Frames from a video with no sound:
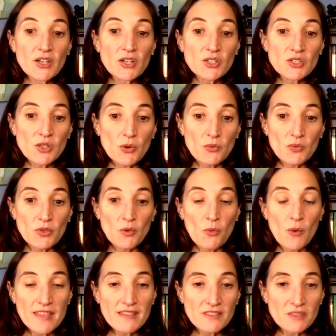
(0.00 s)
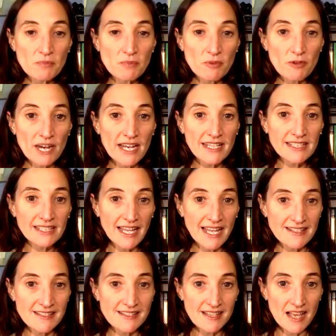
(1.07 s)
so the way that the brain
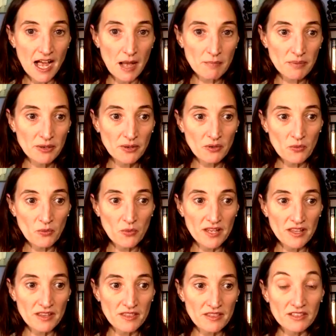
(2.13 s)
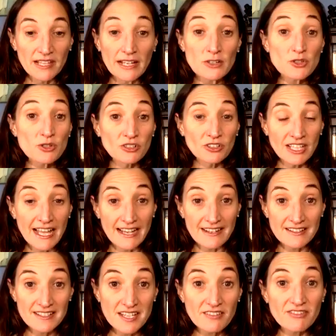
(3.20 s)
lights up with electrical
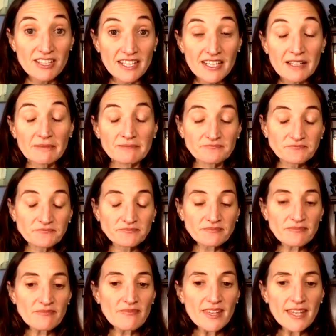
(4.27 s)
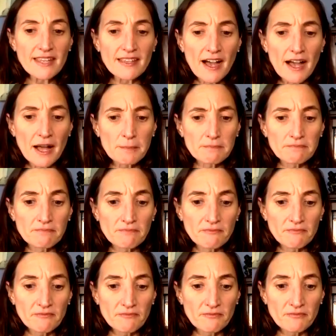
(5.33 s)
activity um,
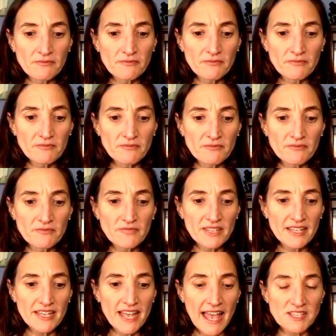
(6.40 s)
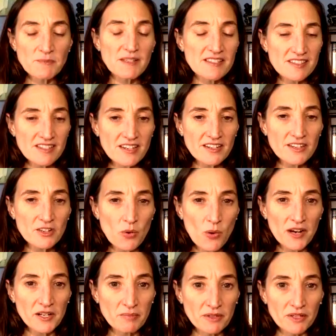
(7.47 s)
has been studied
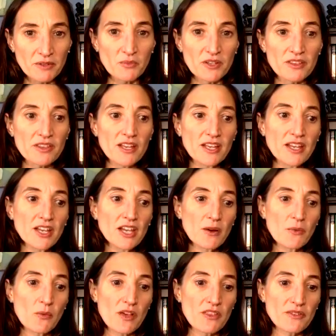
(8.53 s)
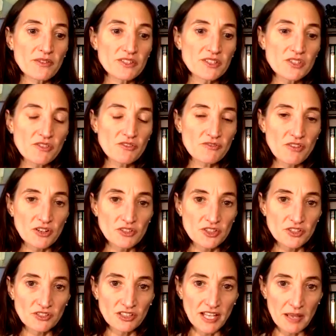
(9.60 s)
quite a bit with whether it's
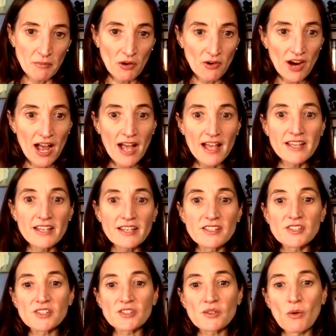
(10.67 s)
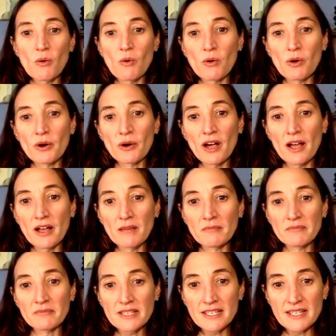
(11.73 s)
functional M R Is or
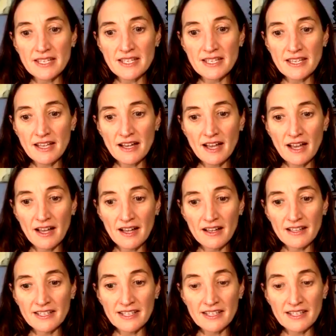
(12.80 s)
um, uh,